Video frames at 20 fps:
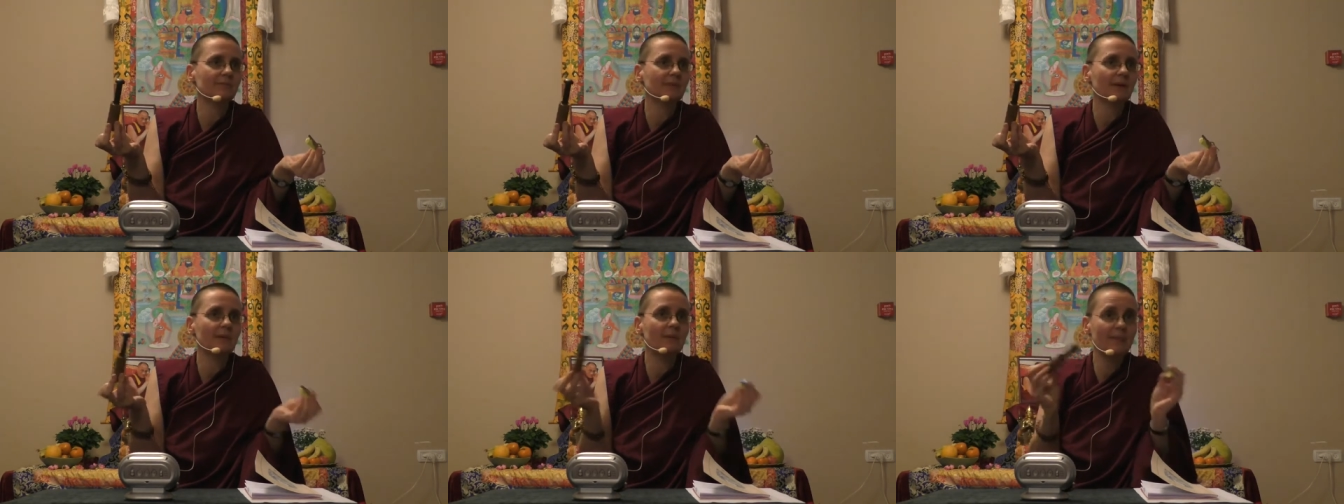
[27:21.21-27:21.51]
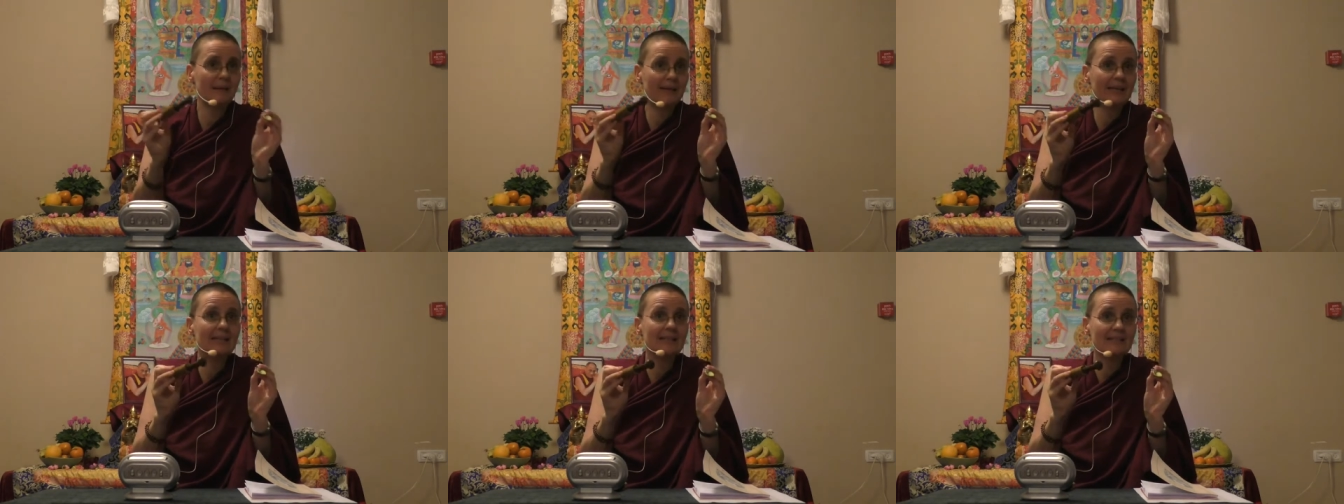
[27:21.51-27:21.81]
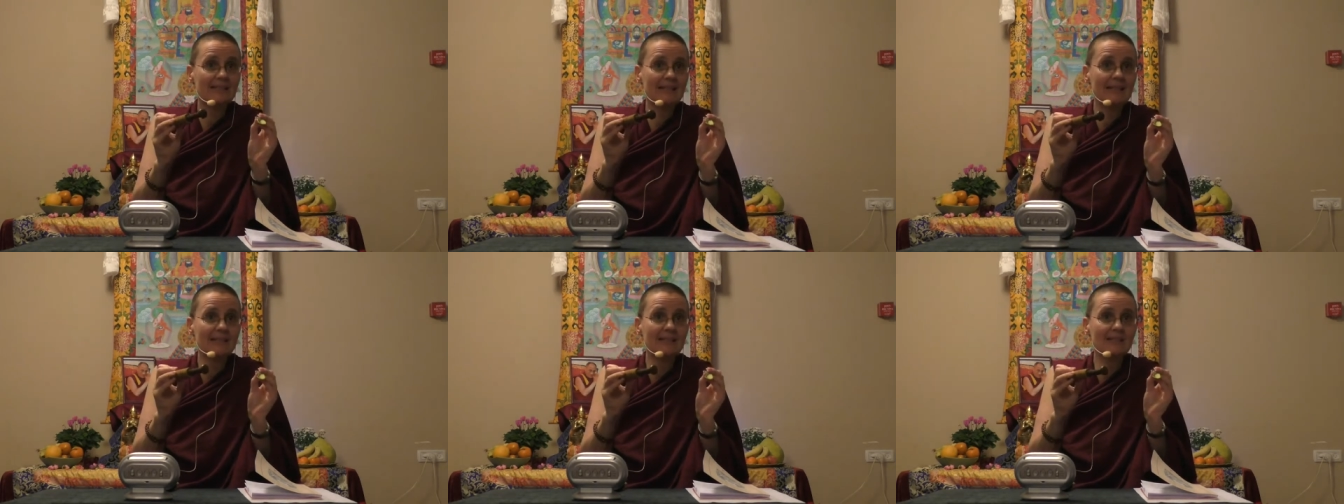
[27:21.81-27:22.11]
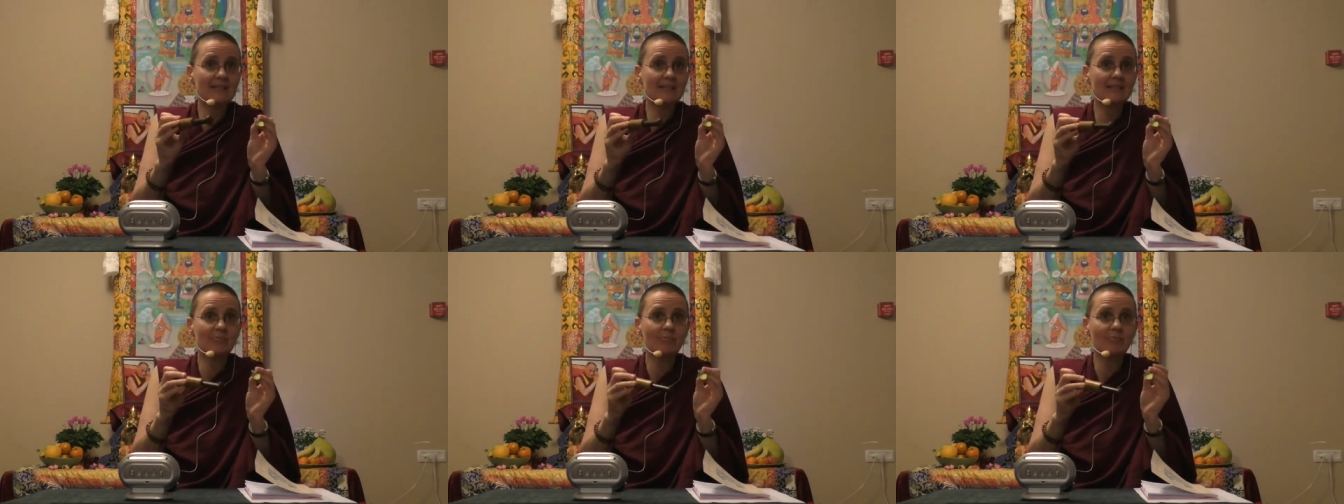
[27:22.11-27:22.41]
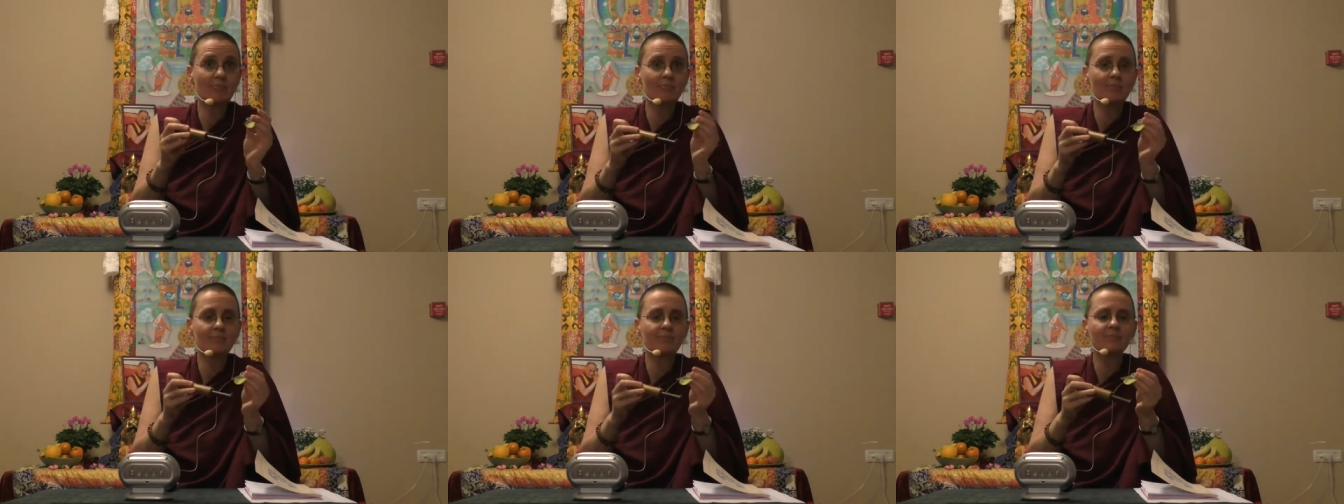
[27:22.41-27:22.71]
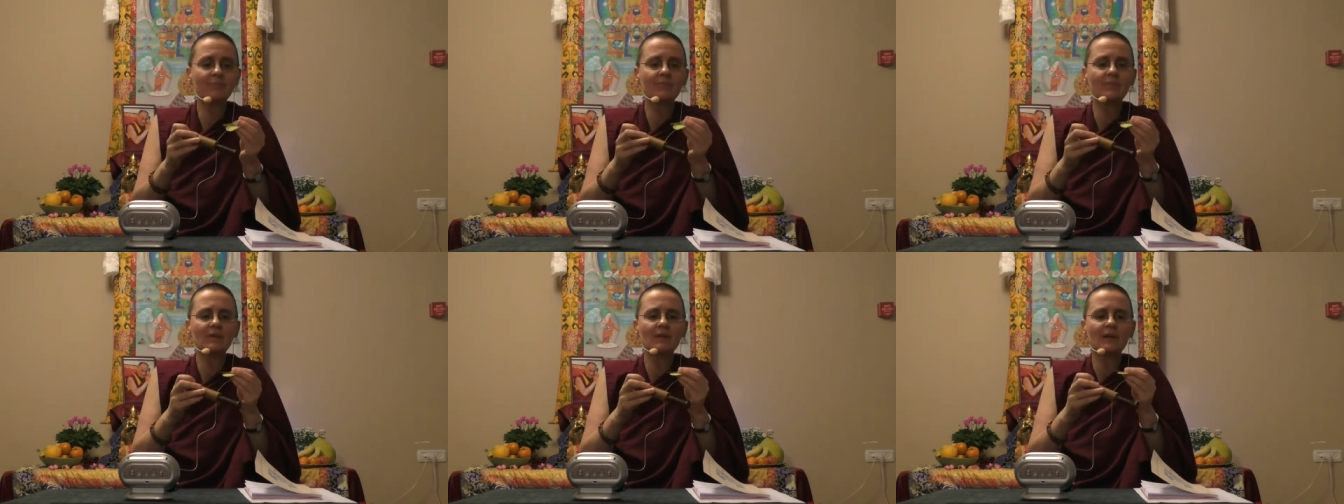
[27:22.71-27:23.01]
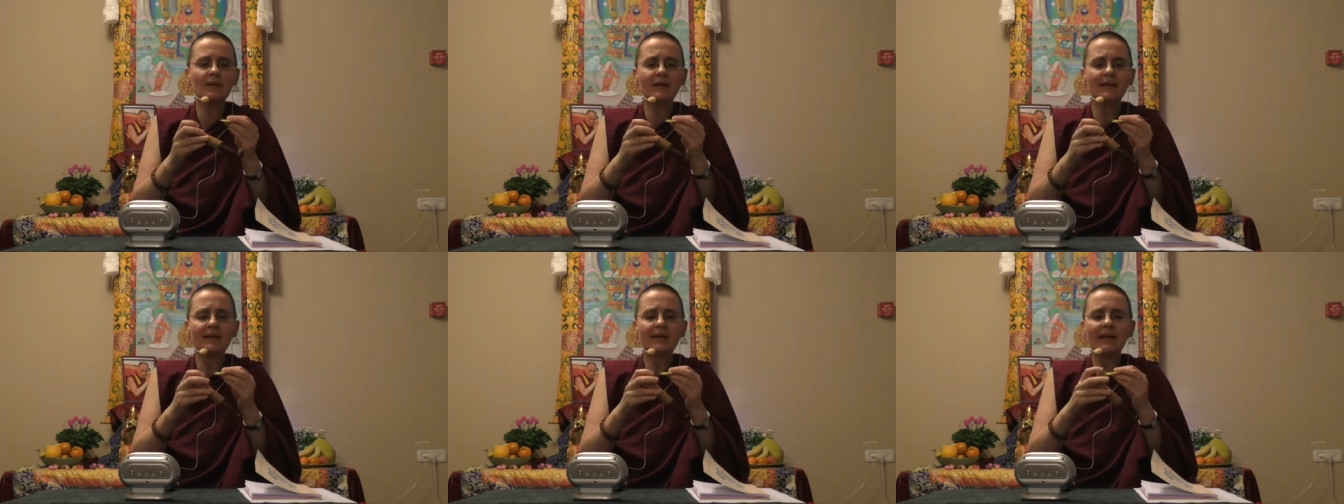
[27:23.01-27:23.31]
Am I making sense?
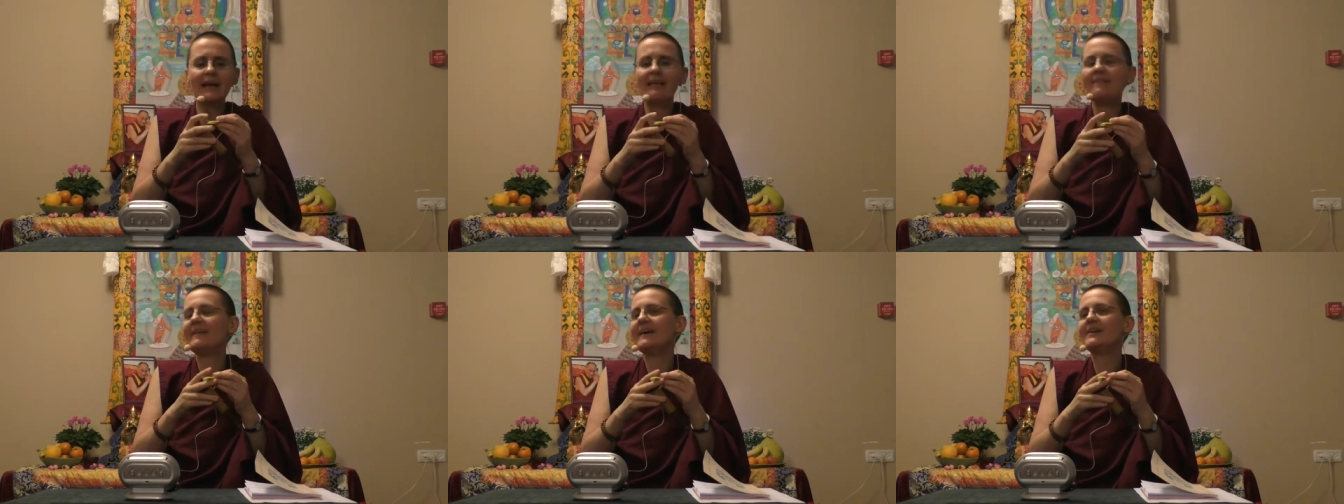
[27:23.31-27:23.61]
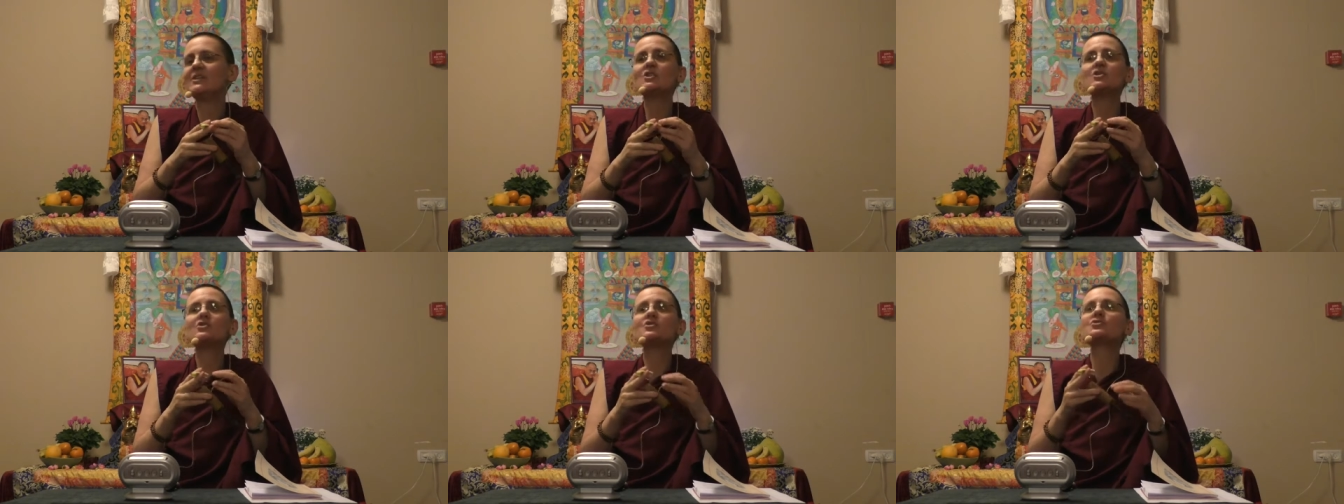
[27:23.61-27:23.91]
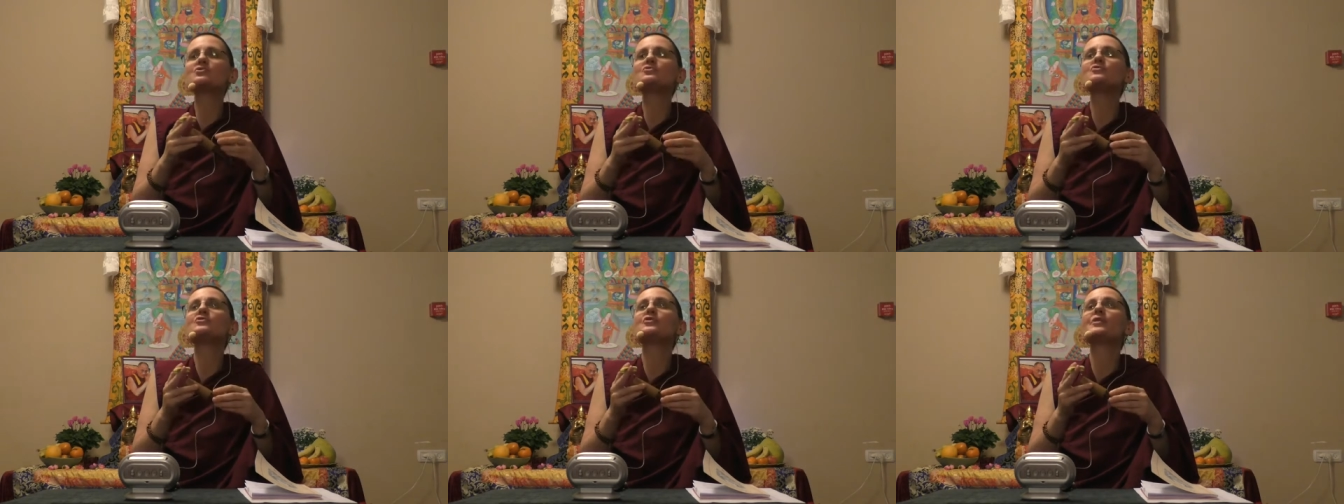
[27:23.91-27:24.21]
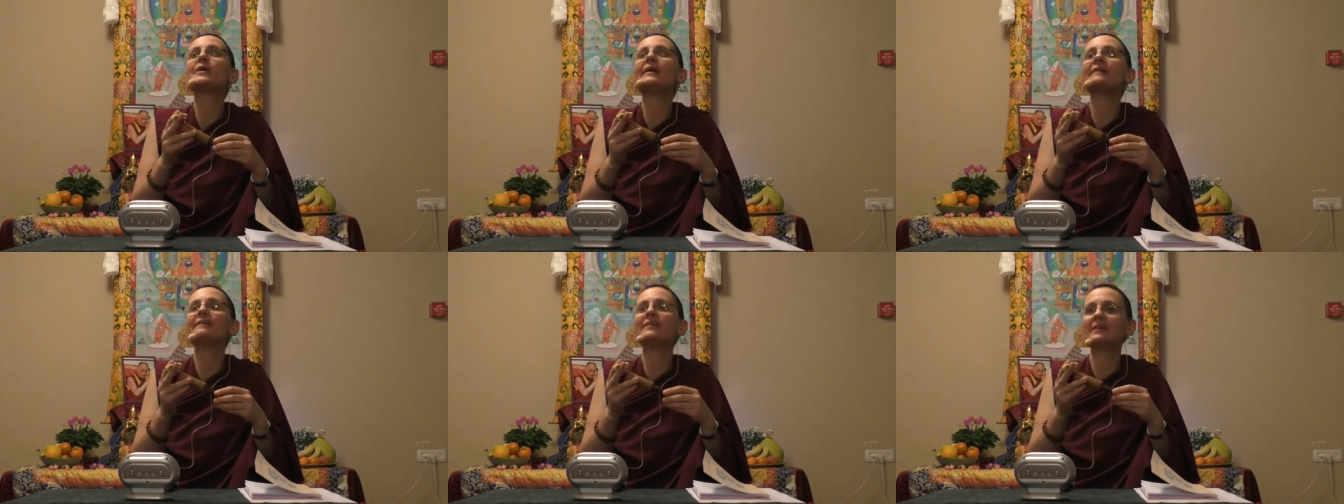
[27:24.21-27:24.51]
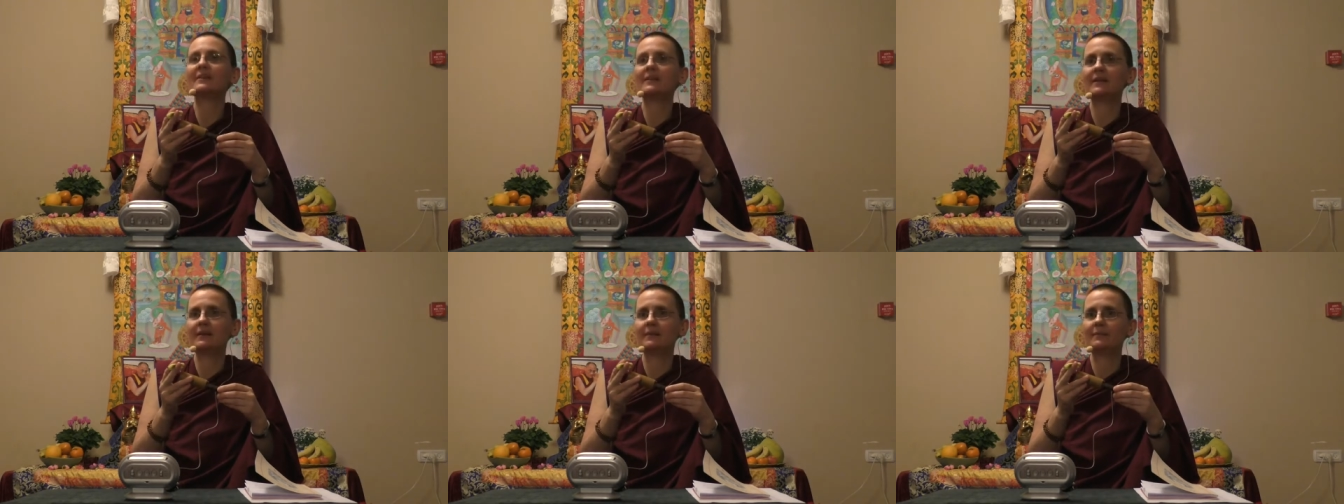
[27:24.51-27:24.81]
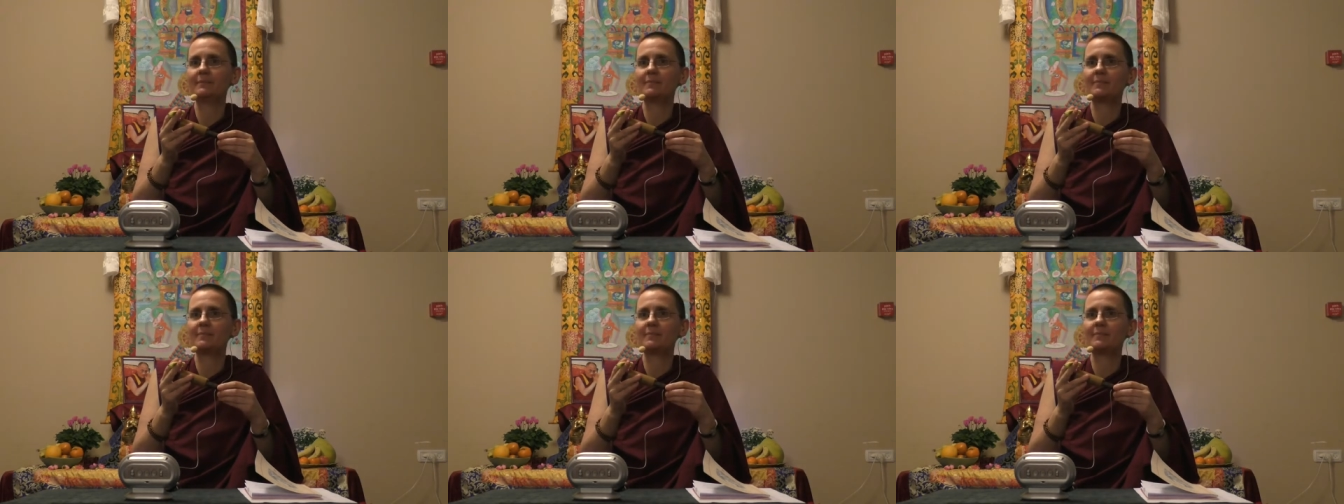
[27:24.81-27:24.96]
And that is true for everything.